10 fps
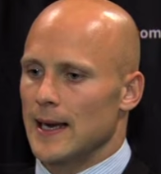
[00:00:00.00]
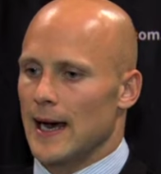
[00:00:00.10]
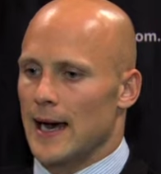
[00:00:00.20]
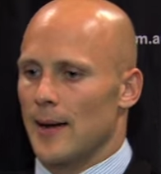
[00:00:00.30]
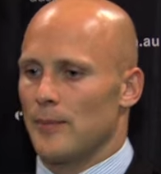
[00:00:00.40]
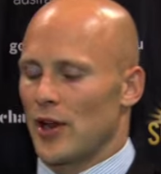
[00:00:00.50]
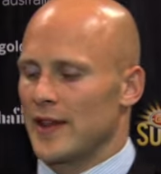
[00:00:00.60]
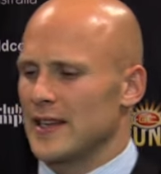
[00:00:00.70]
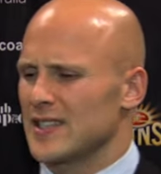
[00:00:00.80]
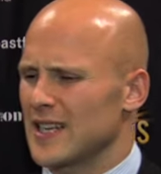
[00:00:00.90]
But I
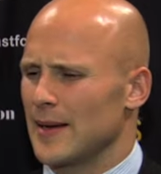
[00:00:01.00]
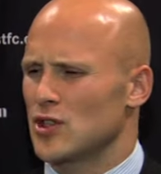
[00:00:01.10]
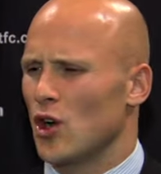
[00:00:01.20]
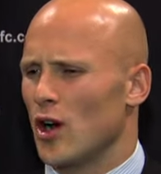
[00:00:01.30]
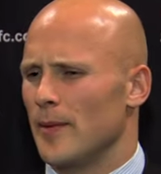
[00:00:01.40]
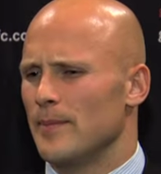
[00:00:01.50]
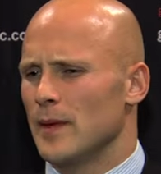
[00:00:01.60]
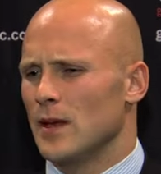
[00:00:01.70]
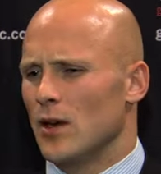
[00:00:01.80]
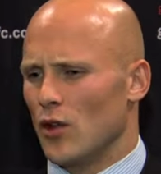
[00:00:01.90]
think at the same time,
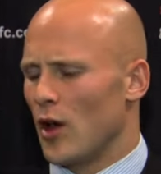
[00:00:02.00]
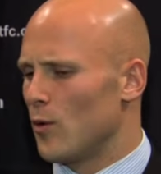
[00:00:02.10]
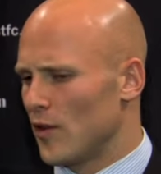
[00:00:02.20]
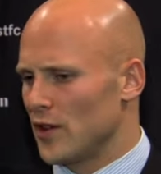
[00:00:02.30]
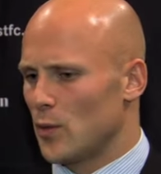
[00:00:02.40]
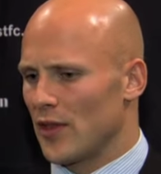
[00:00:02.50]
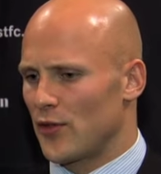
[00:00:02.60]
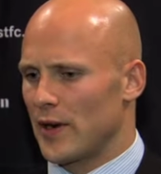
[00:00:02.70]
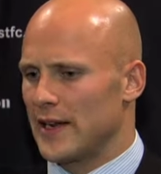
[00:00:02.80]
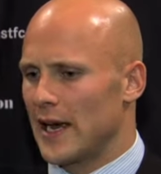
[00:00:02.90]
although we've only won
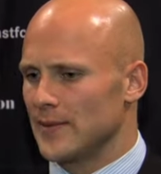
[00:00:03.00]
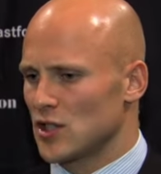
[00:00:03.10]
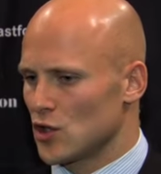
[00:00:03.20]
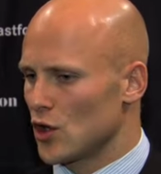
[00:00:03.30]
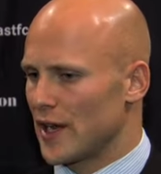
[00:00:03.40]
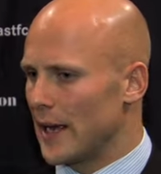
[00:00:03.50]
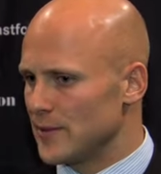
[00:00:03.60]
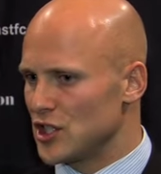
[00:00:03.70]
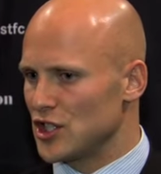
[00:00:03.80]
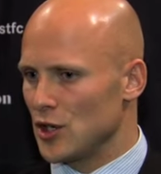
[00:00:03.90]
three games, there's a lot of
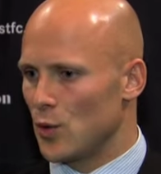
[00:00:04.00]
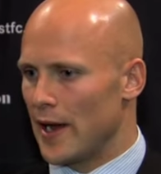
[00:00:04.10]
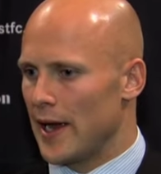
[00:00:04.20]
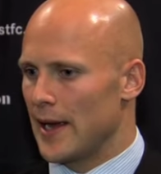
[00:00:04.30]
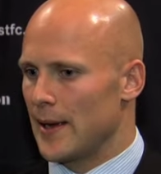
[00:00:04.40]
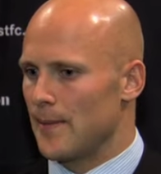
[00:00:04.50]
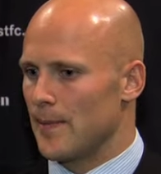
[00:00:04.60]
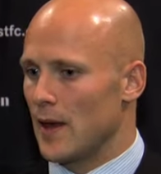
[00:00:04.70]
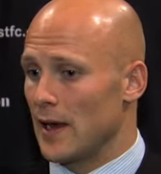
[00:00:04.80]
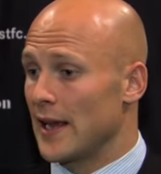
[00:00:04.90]
games this year where
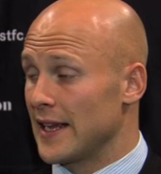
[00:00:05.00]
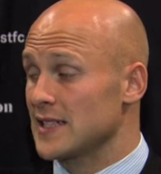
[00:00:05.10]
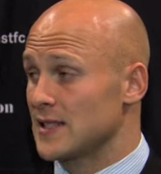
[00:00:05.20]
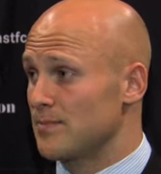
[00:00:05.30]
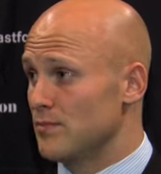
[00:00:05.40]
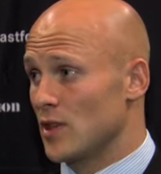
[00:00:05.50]
against,